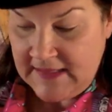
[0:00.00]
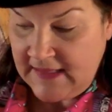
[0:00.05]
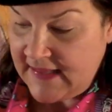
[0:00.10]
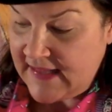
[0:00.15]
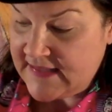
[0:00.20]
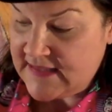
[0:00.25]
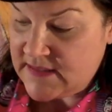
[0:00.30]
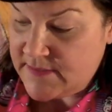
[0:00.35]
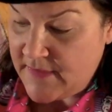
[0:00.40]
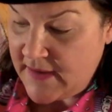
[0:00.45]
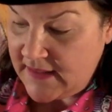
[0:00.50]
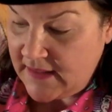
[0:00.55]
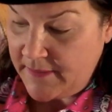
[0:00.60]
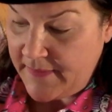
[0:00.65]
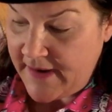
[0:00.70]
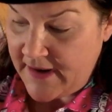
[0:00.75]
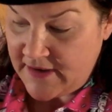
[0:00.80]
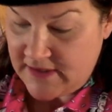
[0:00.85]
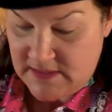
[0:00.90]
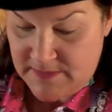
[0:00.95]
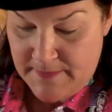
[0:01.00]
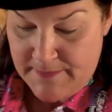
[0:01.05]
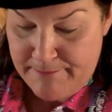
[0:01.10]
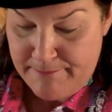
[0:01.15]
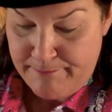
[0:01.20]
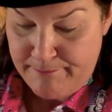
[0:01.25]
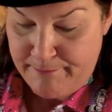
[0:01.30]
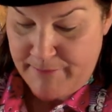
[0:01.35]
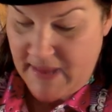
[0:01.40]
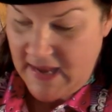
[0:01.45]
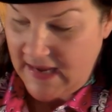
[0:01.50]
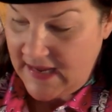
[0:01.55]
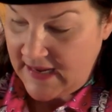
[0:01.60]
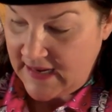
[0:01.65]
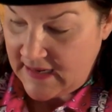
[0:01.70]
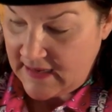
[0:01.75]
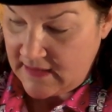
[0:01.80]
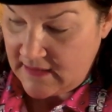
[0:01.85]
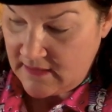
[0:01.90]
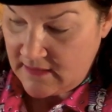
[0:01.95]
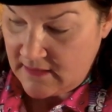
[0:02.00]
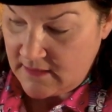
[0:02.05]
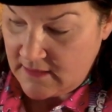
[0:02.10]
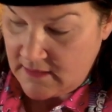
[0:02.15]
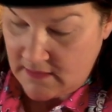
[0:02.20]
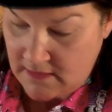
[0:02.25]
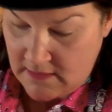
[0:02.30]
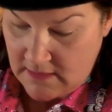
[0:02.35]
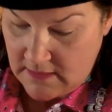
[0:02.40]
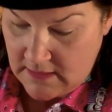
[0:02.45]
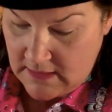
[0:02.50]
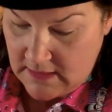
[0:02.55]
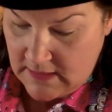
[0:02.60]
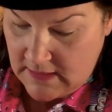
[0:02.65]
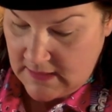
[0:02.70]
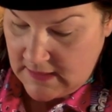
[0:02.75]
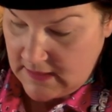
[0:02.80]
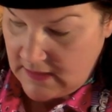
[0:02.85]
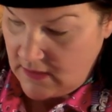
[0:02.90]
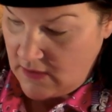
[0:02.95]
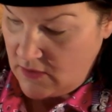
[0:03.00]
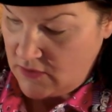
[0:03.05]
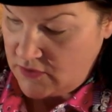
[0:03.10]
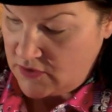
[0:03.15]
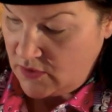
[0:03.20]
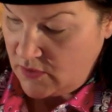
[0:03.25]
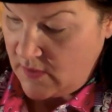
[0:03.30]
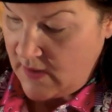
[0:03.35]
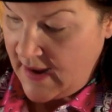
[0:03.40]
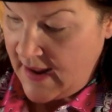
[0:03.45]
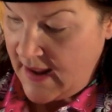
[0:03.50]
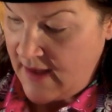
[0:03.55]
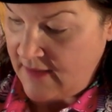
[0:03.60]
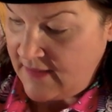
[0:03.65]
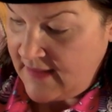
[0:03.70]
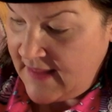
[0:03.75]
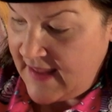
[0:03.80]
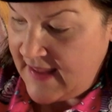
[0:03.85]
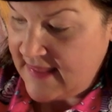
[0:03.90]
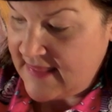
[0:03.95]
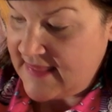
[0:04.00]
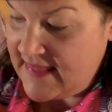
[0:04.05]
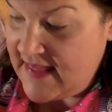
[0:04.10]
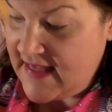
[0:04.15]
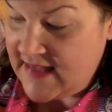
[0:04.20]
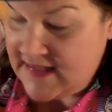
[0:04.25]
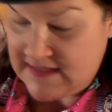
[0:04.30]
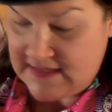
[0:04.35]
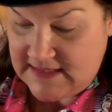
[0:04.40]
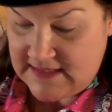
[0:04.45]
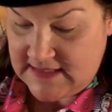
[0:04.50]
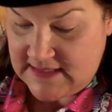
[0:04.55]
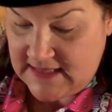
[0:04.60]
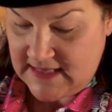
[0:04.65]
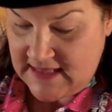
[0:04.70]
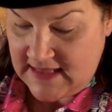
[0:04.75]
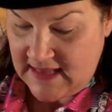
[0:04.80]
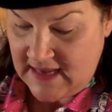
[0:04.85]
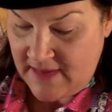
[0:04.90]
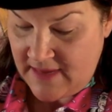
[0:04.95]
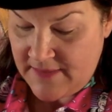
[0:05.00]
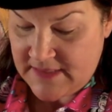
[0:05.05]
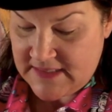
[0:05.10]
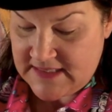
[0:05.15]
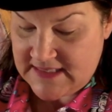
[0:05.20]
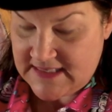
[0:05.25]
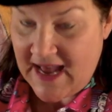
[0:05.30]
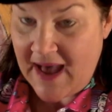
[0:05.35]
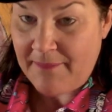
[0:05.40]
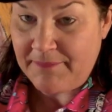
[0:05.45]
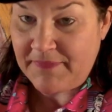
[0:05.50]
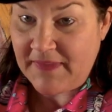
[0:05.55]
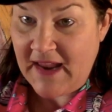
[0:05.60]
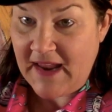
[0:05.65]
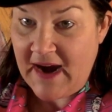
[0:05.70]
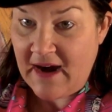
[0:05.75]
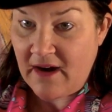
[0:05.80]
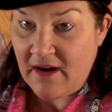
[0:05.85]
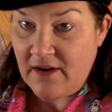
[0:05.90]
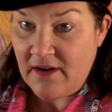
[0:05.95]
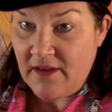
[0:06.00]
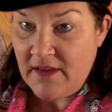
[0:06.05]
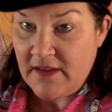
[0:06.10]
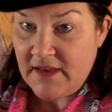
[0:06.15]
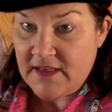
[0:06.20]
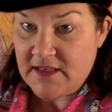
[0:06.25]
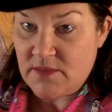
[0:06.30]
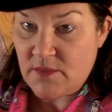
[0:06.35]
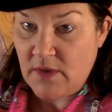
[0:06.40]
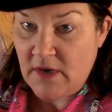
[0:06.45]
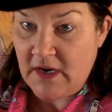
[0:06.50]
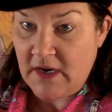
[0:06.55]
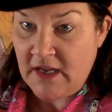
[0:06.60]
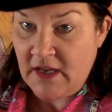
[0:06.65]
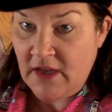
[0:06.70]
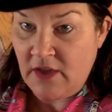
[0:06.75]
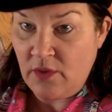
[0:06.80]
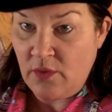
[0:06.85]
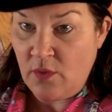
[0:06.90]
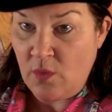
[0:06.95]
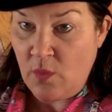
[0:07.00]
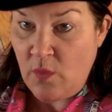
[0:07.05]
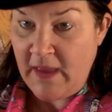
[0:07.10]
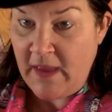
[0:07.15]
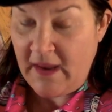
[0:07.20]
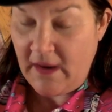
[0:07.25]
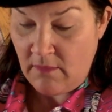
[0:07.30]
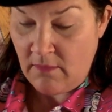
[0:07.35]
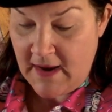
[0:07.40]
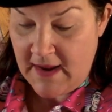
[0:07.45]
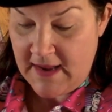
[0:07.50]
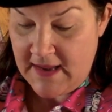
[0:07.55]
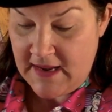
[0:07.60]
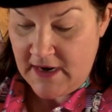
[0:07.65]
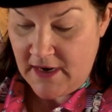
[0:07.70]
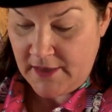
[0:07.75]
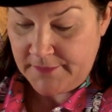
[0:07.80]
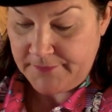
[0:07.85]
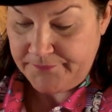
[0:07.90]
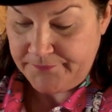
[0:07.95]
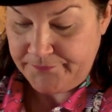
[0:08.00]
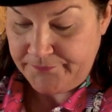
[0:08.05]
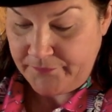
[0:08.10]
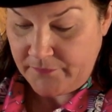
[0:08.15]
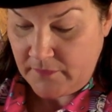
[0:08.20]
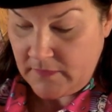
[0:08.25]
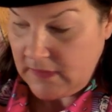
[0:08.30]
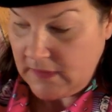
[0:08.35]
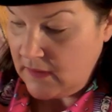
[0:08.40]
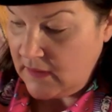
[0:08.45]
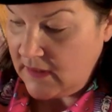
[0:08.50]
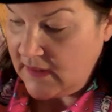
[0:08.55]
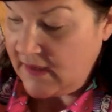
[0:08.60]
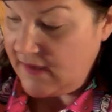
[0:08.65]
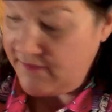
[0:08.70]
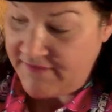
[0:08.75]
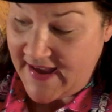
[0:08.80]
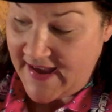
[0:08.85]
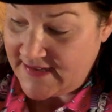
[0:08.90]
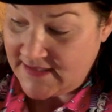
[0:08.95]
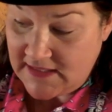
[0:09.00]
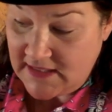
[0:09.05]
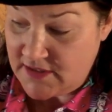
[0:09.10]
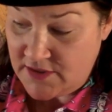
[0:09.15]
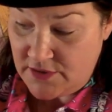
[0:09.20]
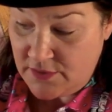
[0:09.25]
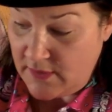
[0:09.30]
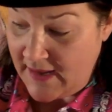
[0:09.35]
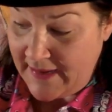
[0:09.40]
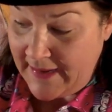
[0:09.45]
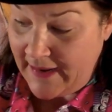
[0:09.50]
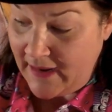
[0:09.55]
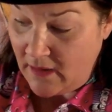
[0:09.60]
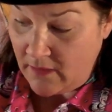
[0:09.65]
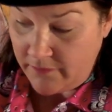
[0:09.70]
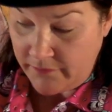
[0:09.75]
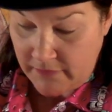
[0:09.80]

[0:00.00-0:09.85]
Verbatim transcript: let's make the parrot's belly goes around like this, and then I'm going to stop there because we're going to include a wing right here. In fact, let's do that now.